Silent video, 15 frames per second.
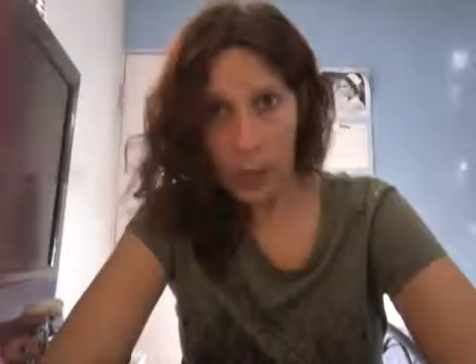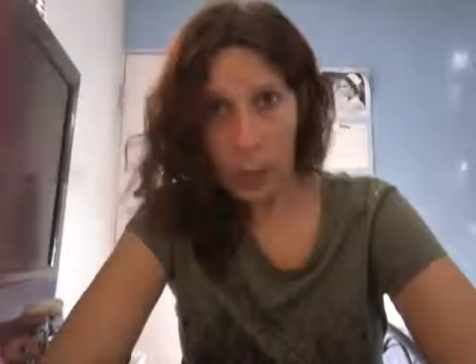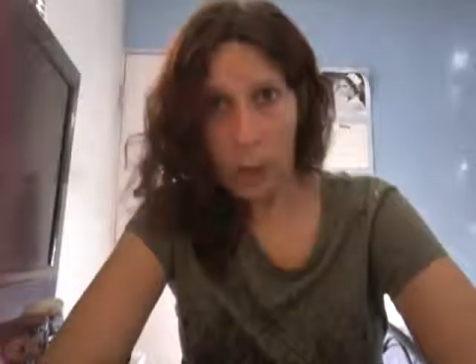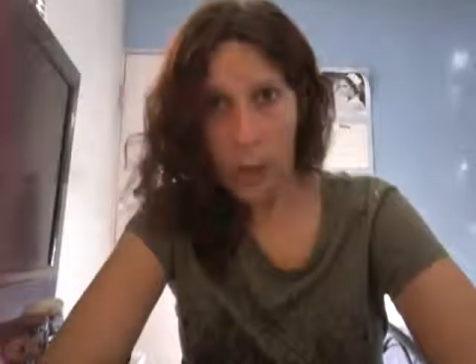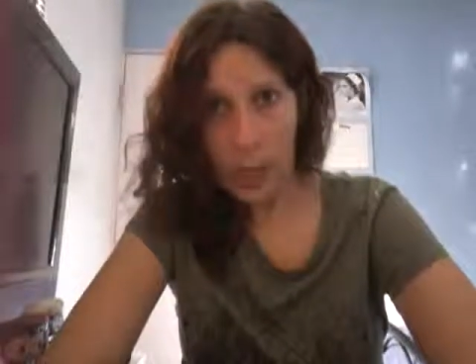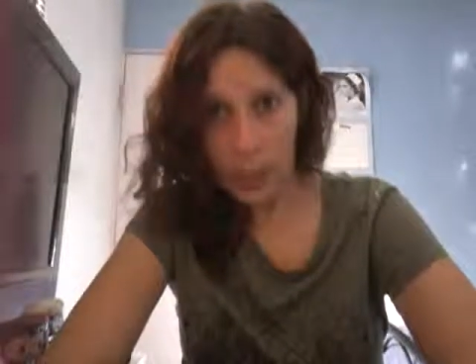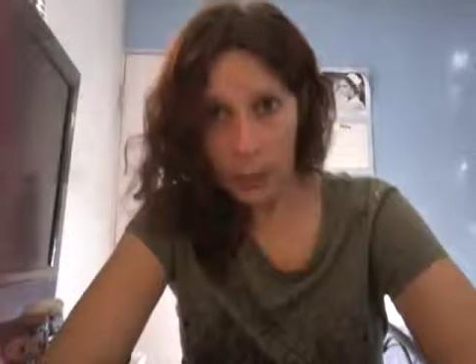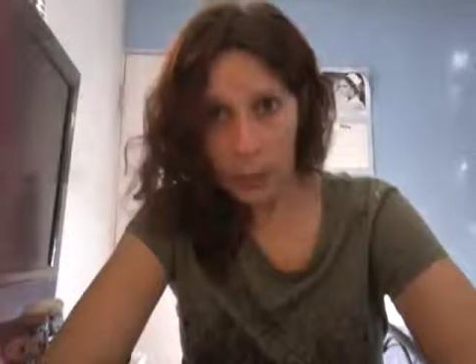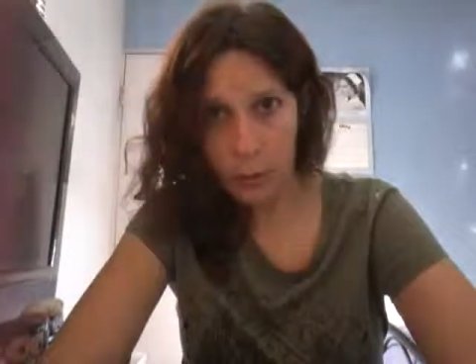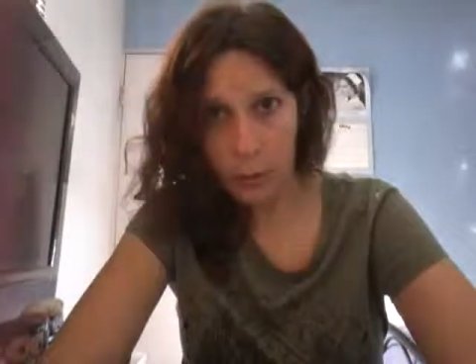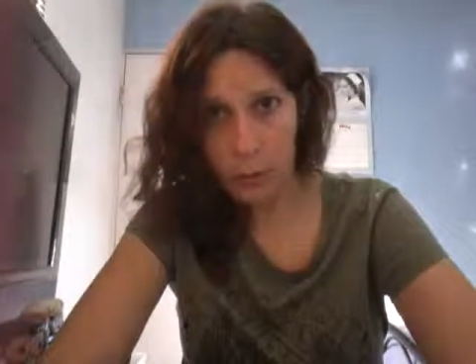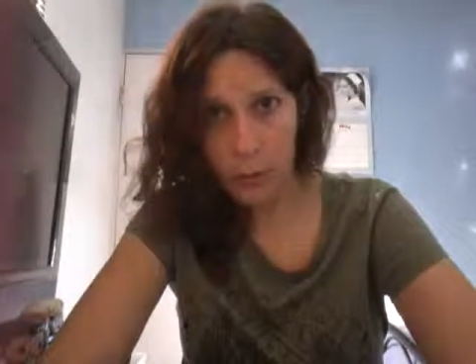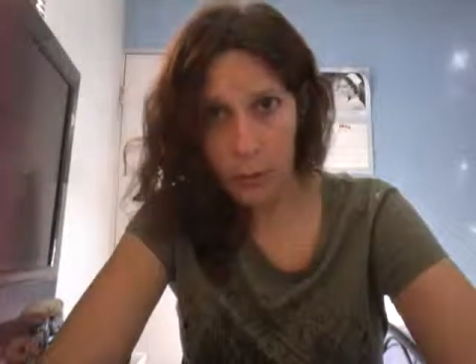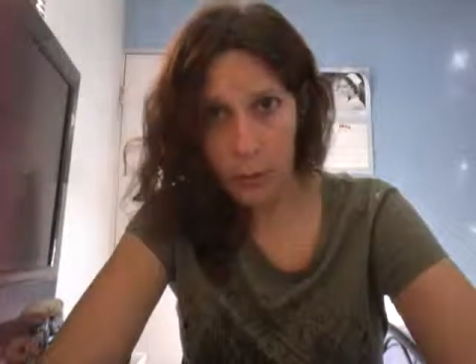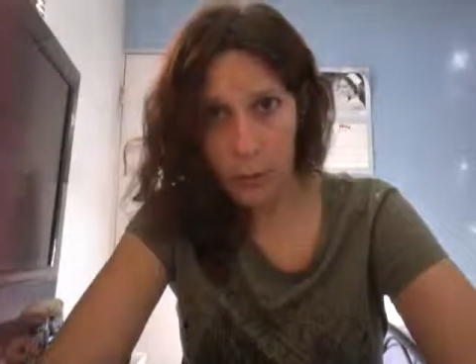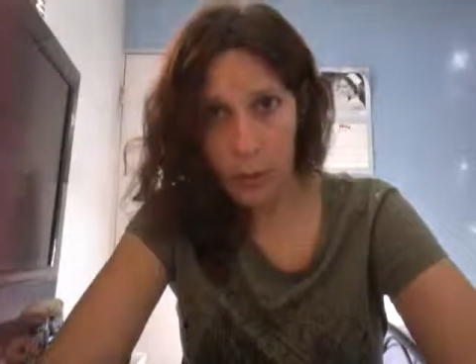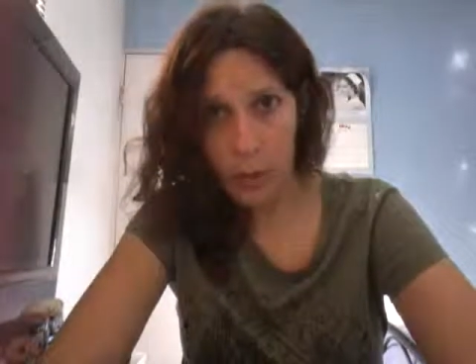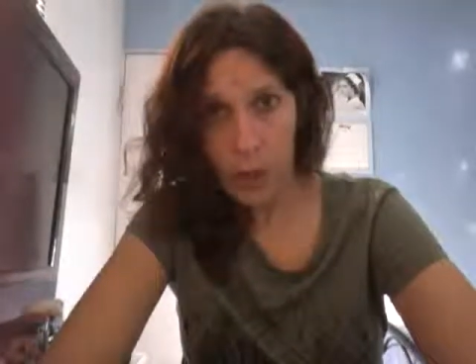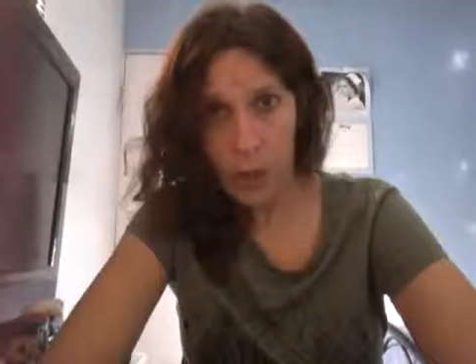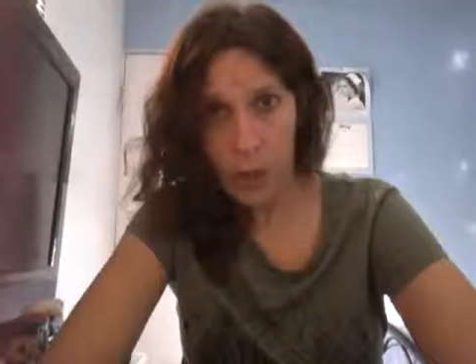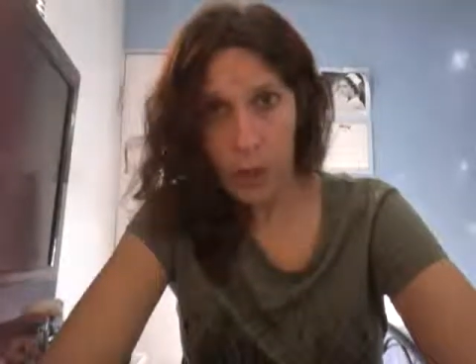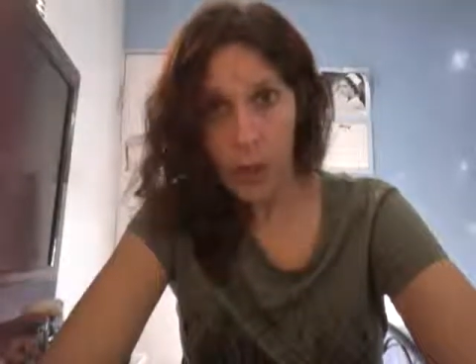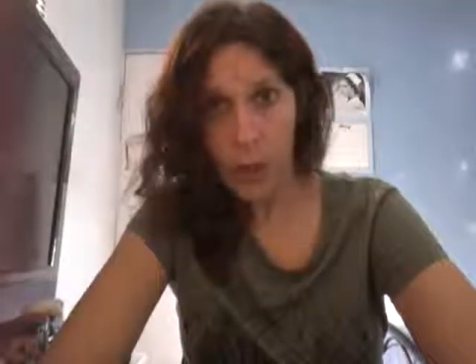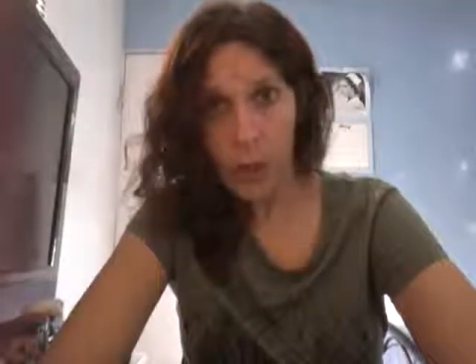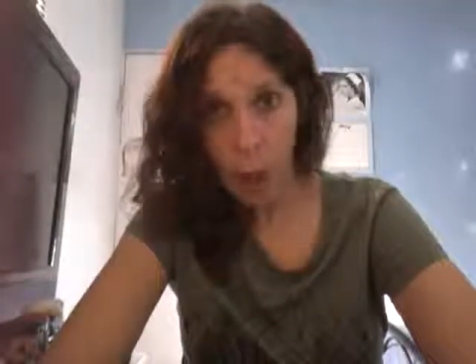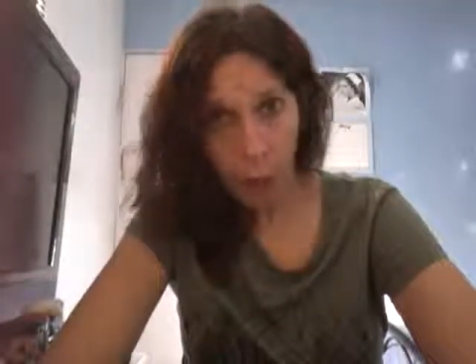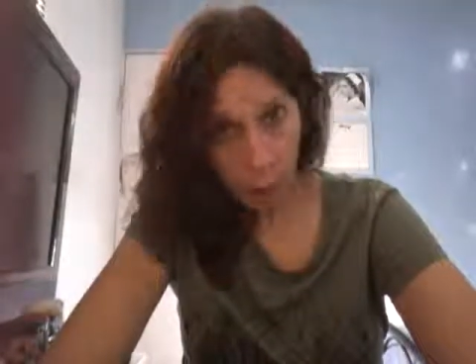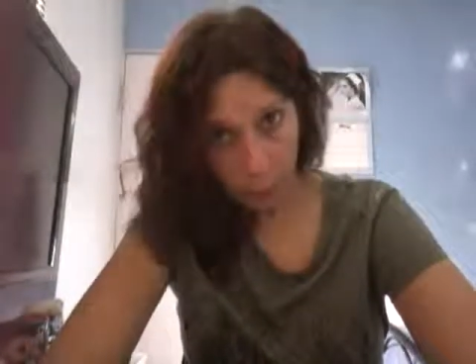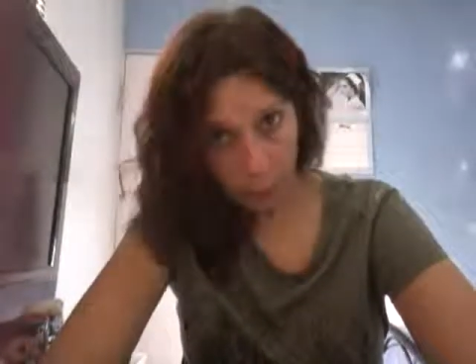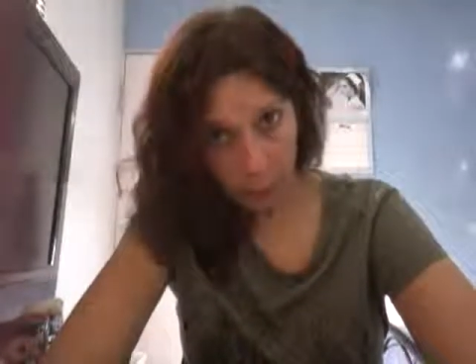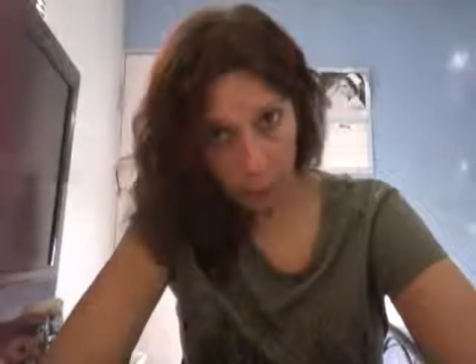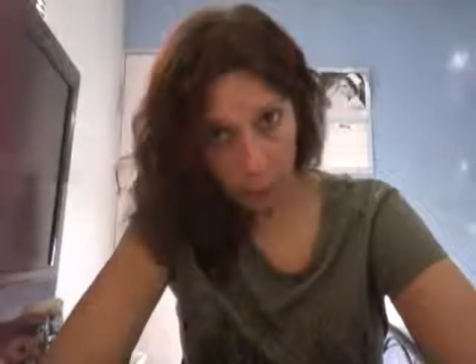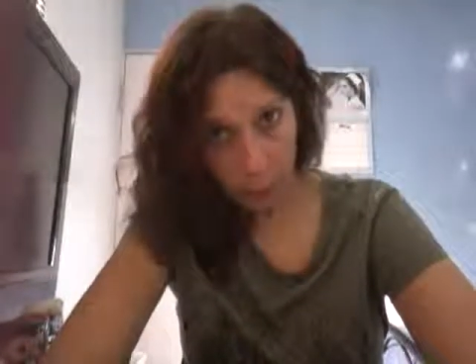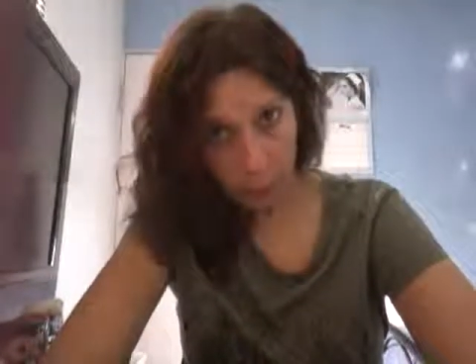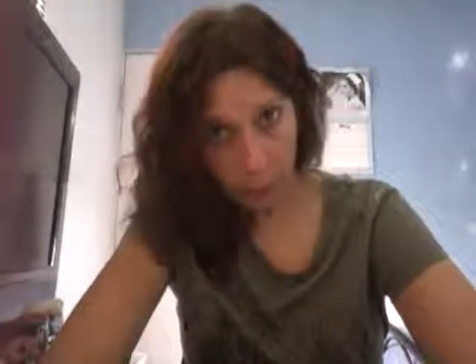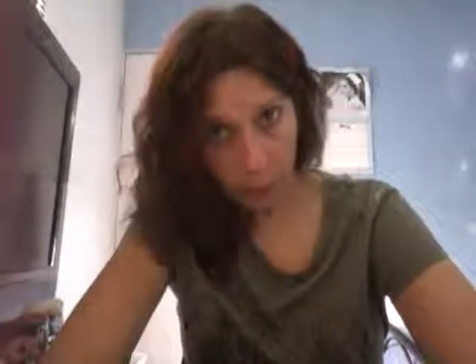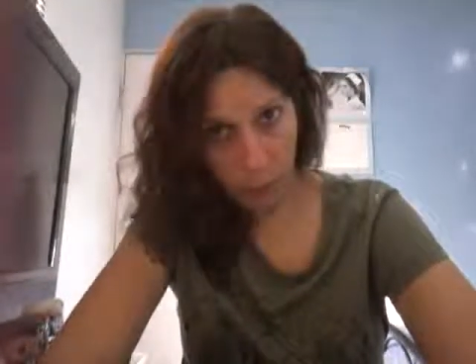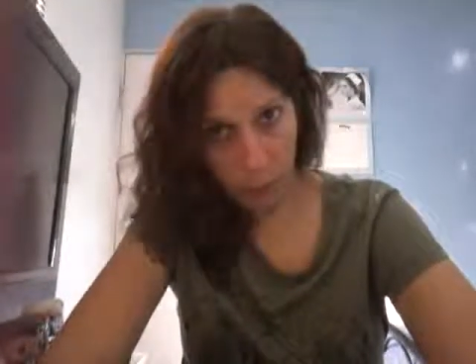Koteas in a car crash.